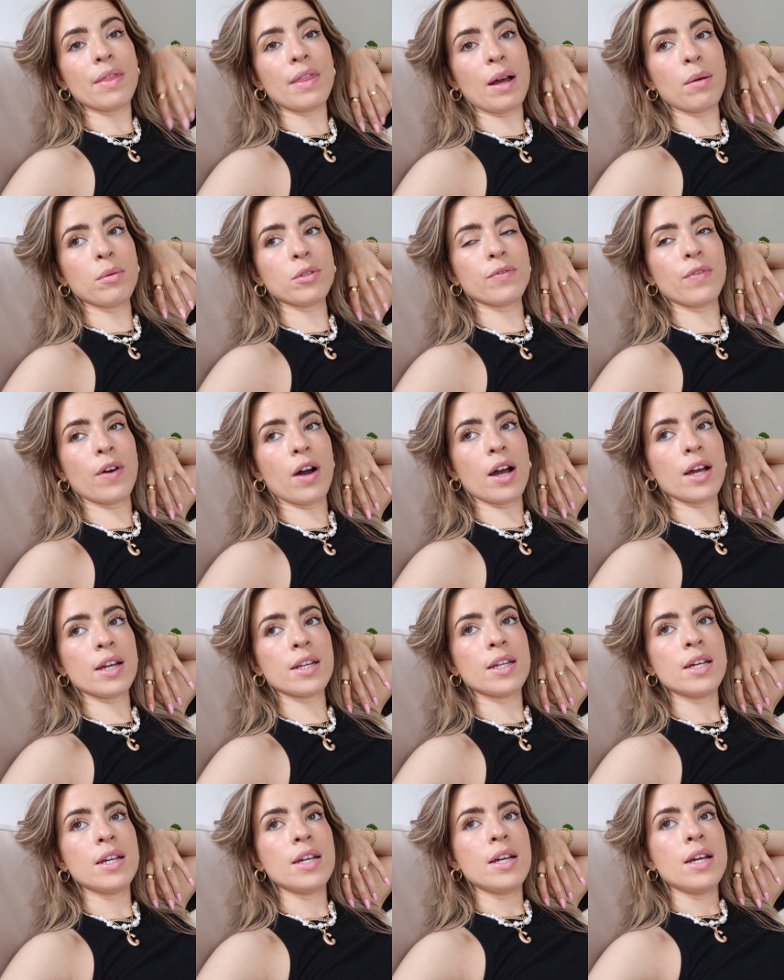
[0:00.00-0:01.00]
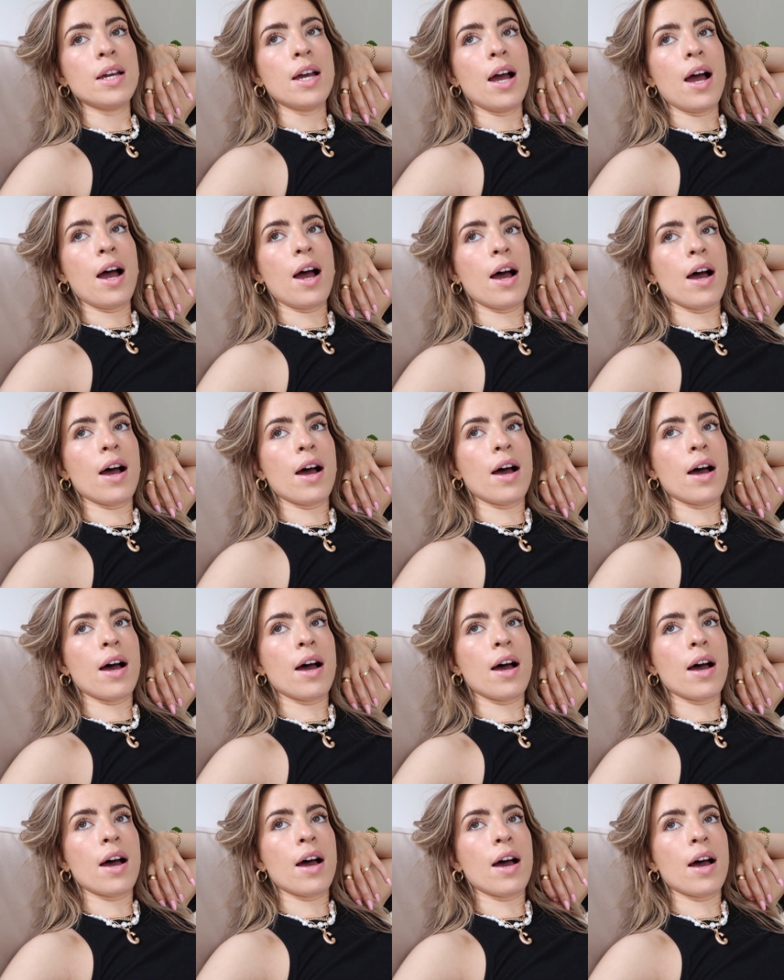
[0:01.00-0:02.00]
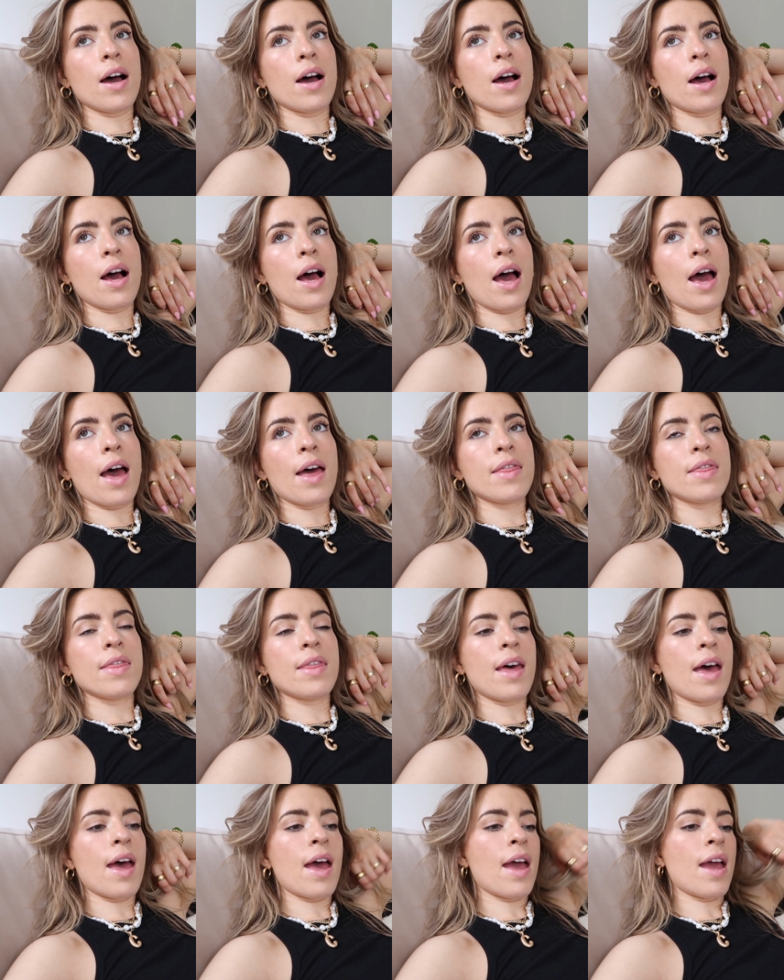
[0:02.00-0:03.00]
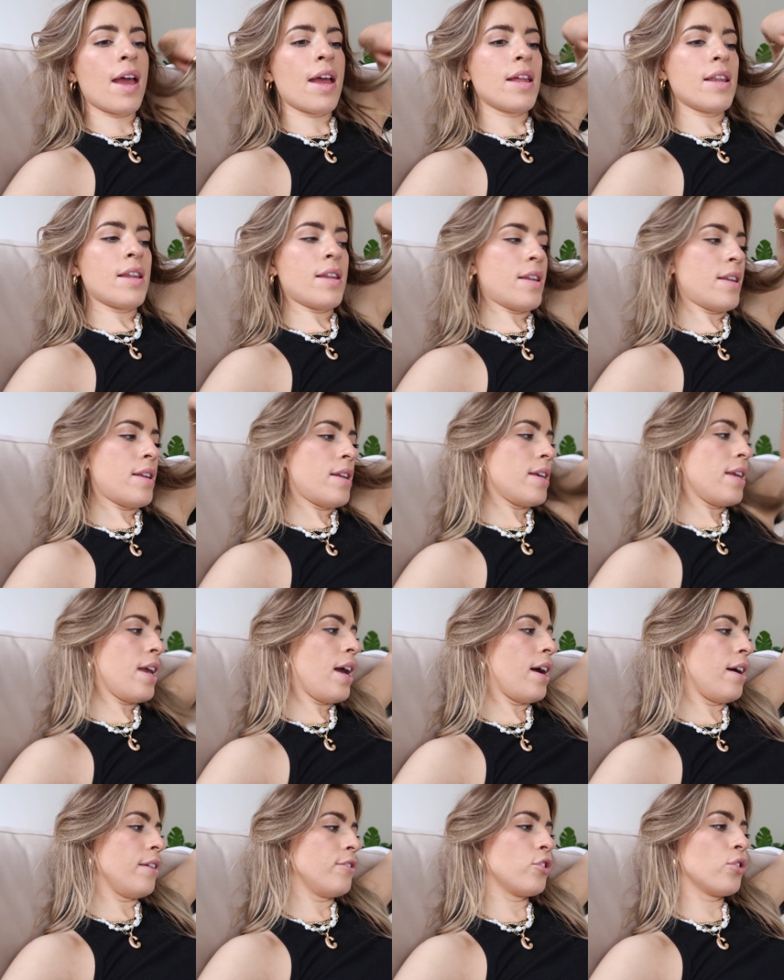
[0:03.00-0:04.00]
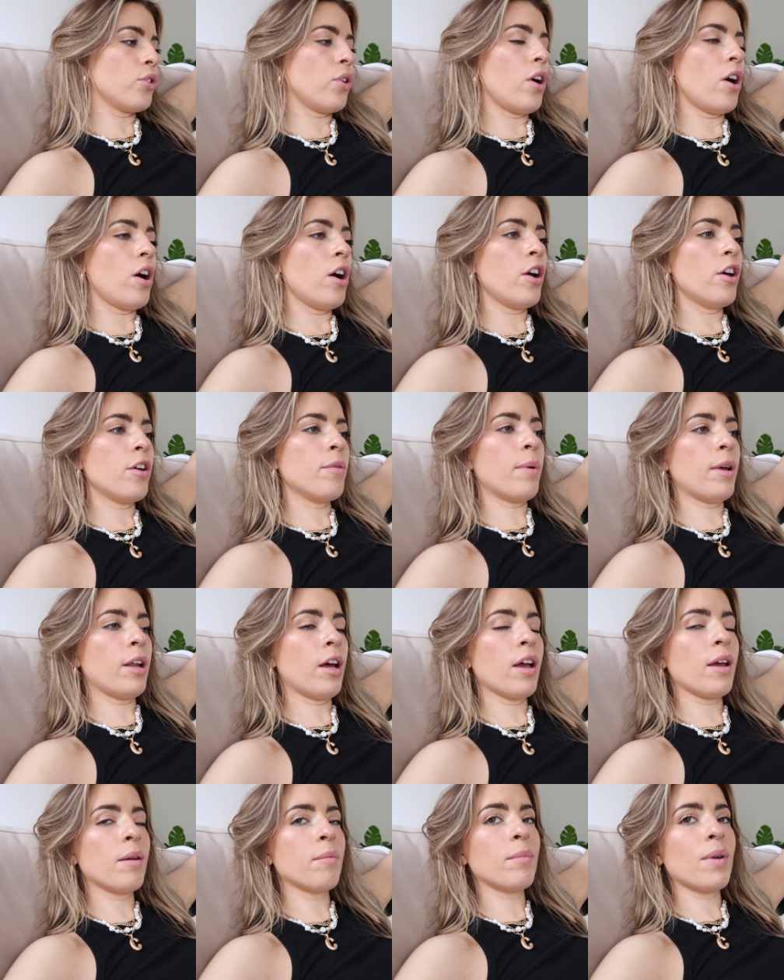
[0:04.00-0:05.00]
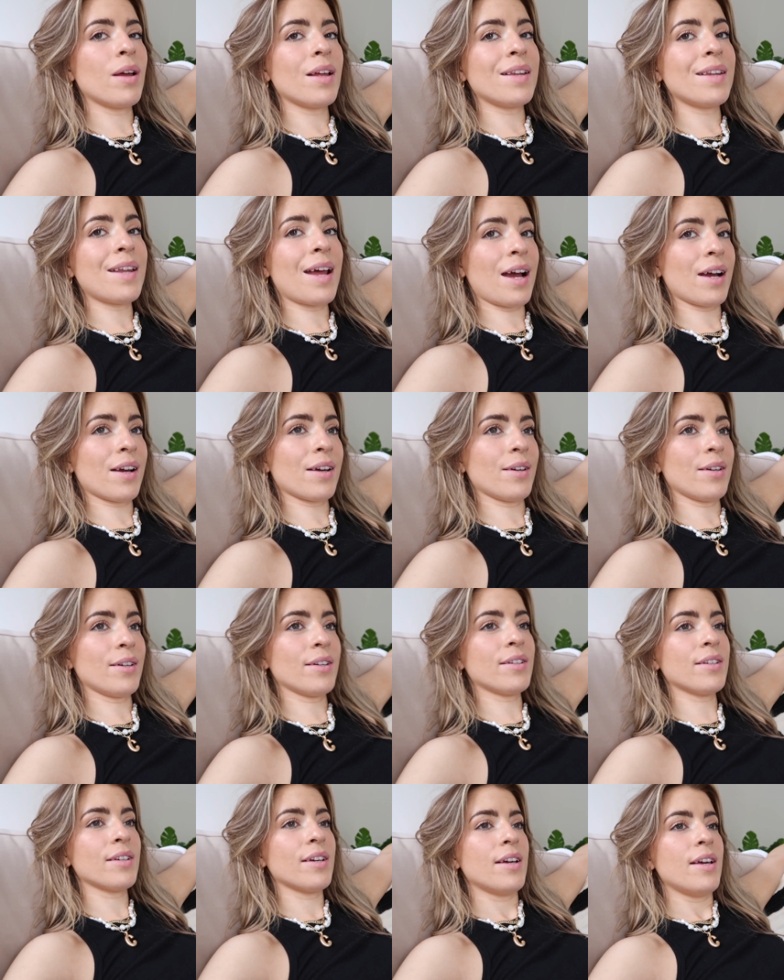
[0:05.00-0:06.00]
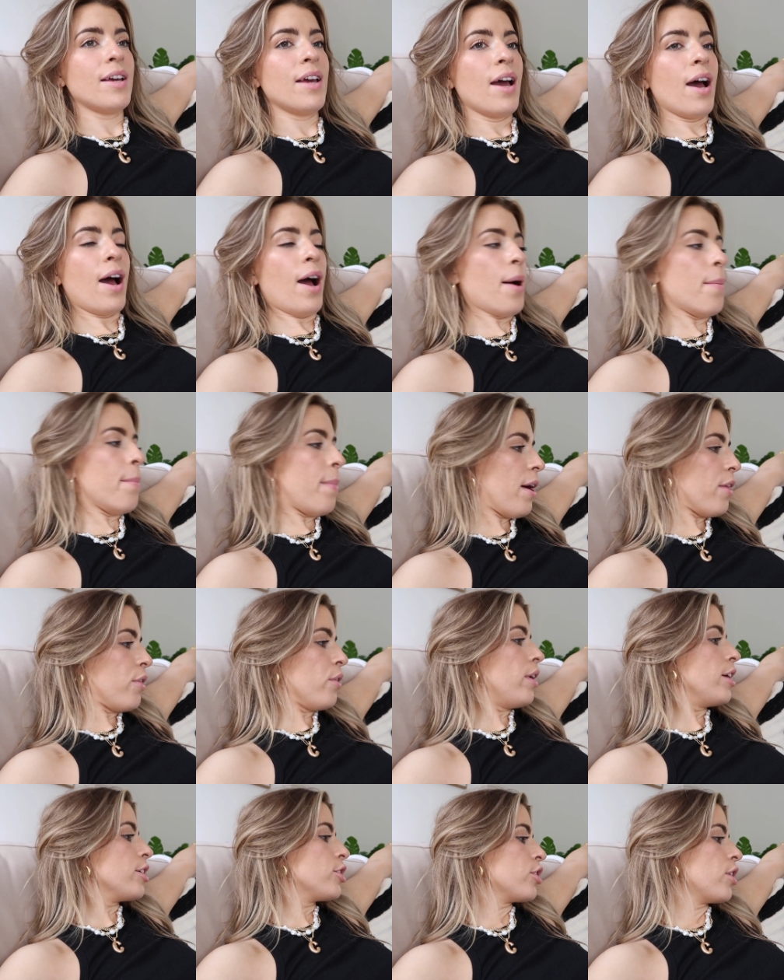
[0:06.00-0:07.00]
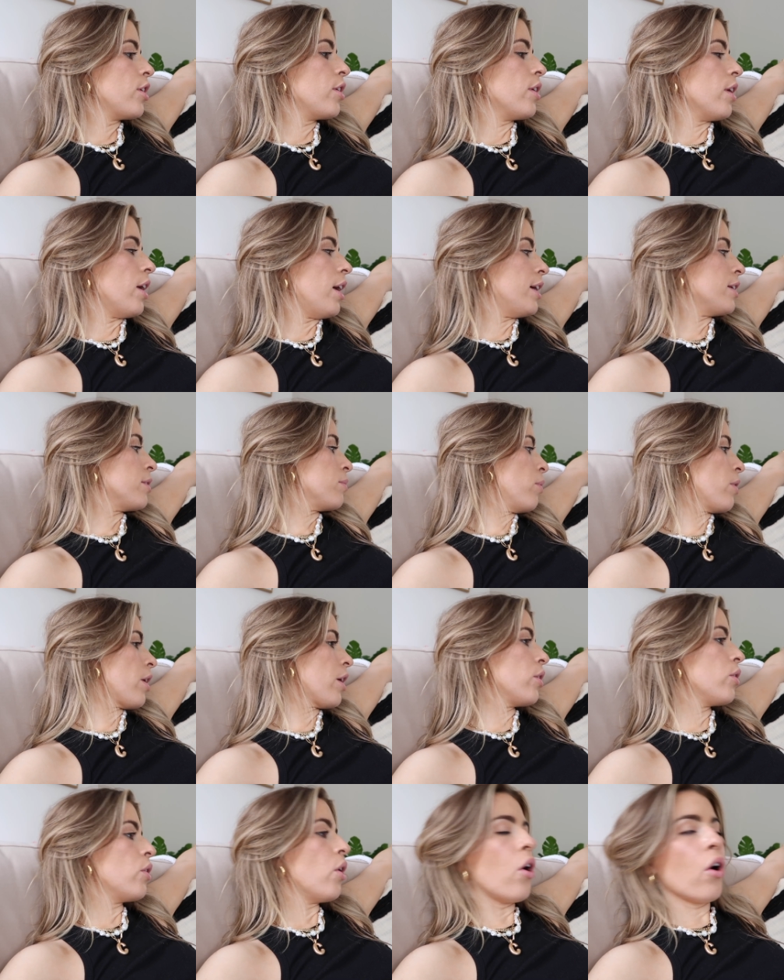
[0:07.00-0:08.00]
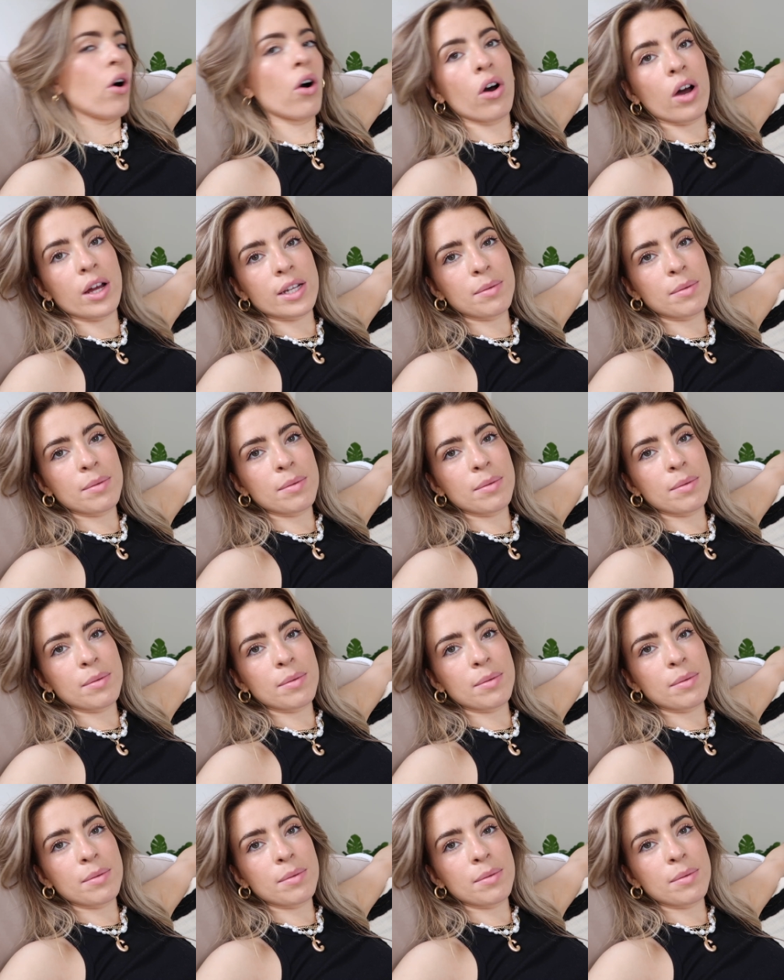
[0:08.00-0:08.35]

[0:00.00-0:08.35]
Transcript: that was fine. And then yeah, I just got home and I am knackered, but I thought I'd show you guys what I got.